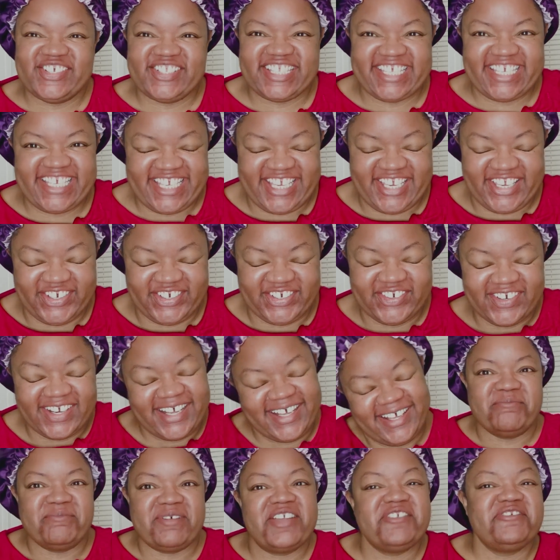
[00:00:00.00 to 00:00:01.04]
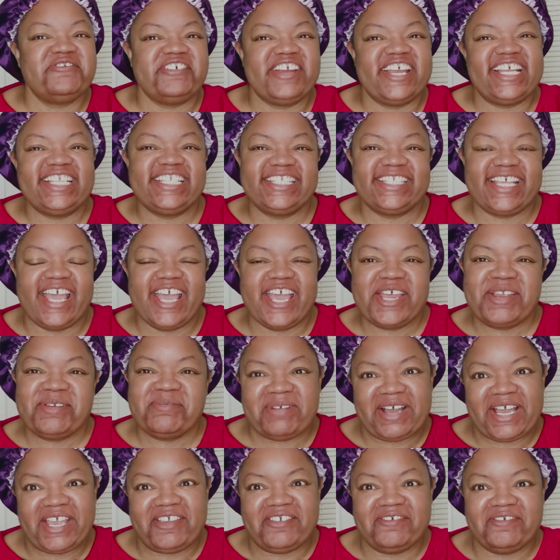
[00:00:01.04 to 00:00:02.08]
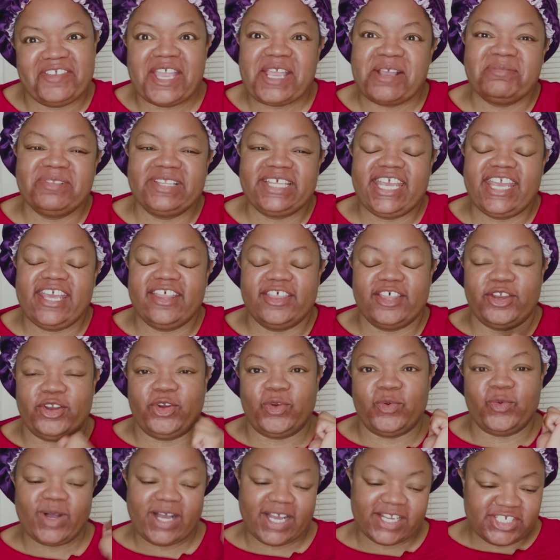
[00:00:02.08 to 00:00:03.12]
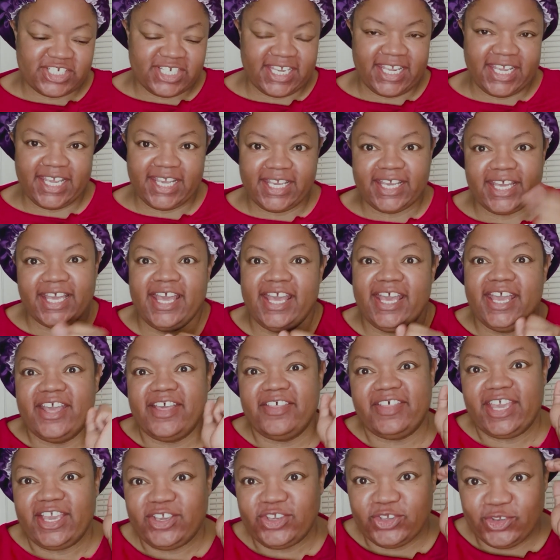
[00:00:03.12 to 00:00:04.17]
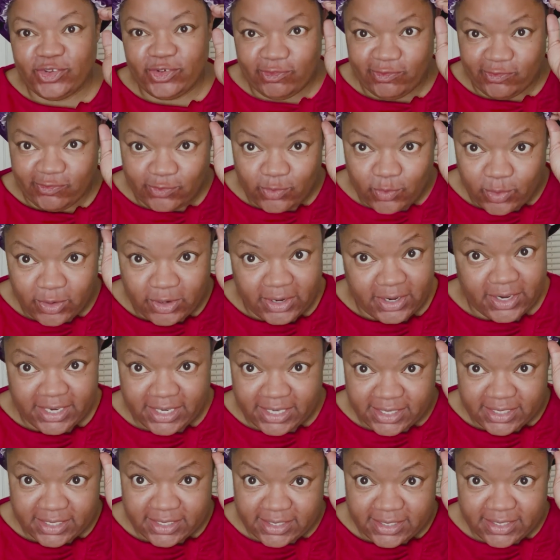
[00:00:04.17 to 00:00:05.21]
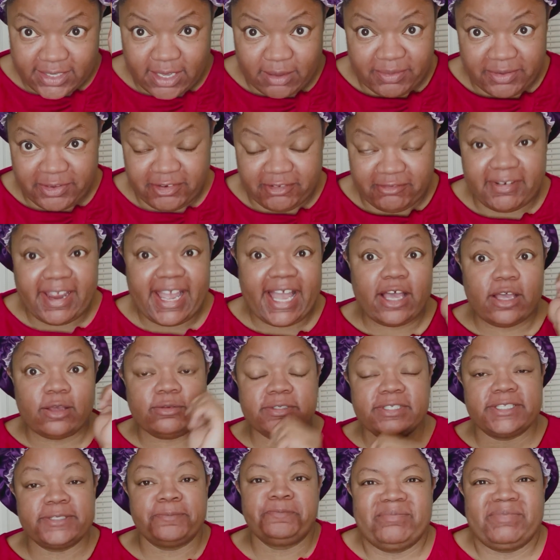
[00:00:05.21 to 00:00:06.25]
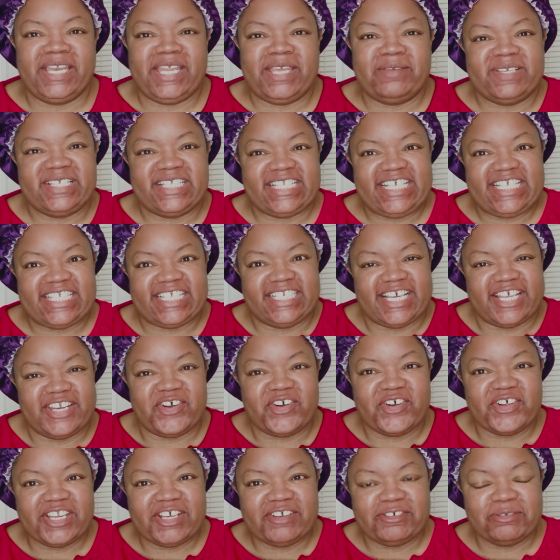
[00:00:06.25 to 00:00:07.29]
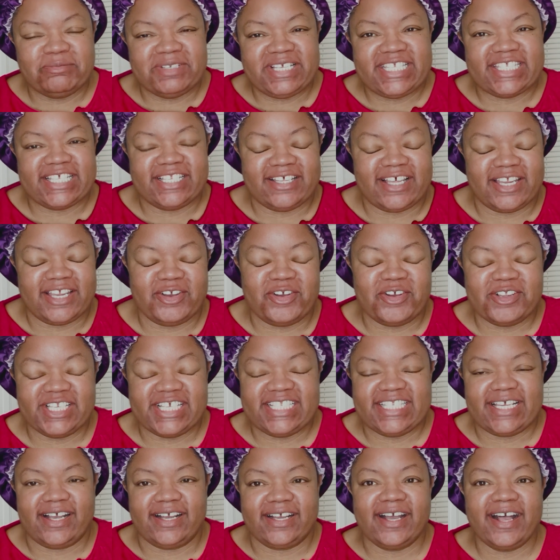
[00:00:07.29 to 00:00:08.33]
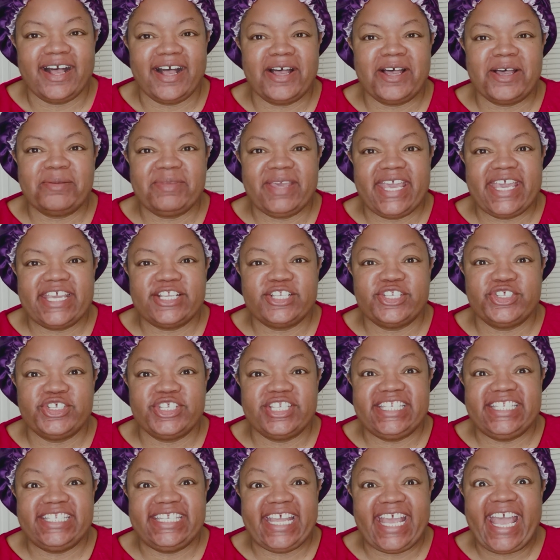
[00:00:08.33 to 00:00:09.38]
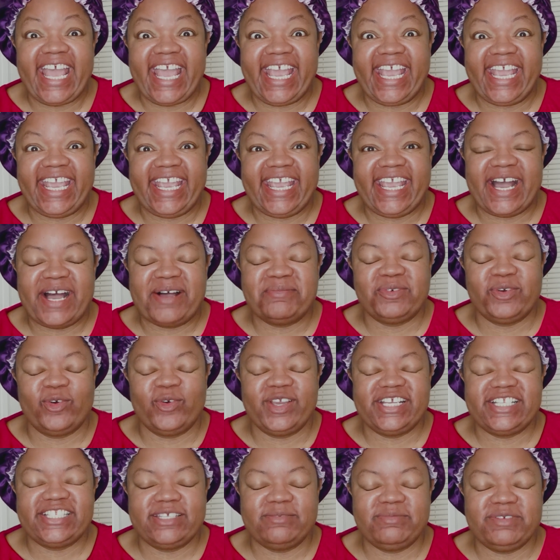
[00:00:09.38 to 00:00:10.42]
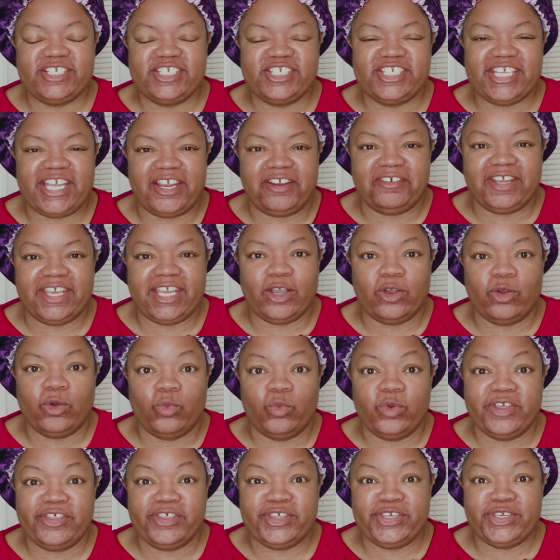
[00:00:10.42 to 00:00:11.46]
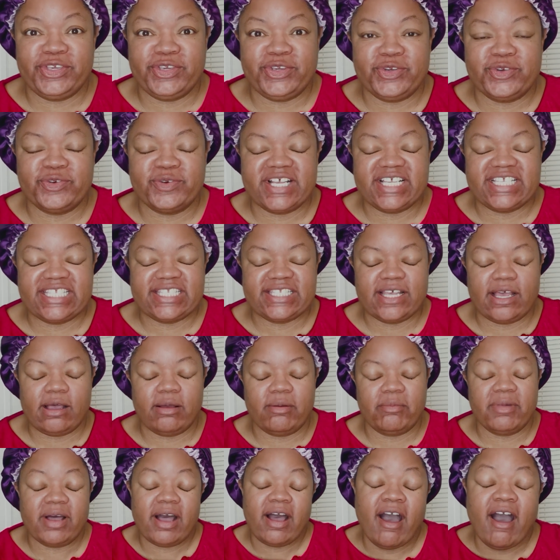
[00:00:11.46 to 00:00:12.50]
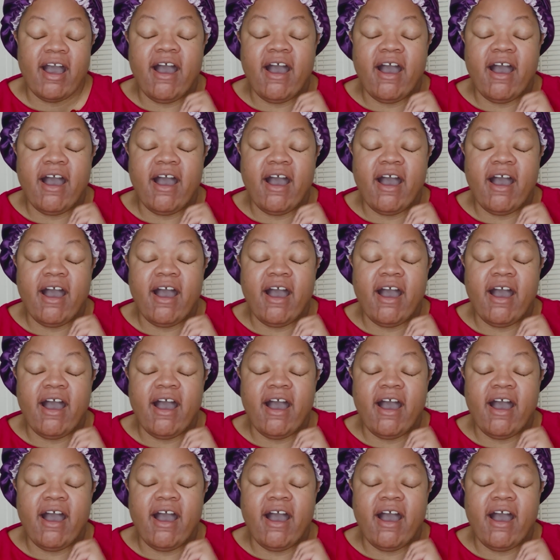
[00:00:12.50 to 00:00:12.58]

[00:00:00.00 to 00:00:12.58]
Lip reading: to you, my friends and my family that are watching. Thank you for coming around. My name is Lisa Lana Ola from lisalanaola.com, and today I'm going to be sharing with you some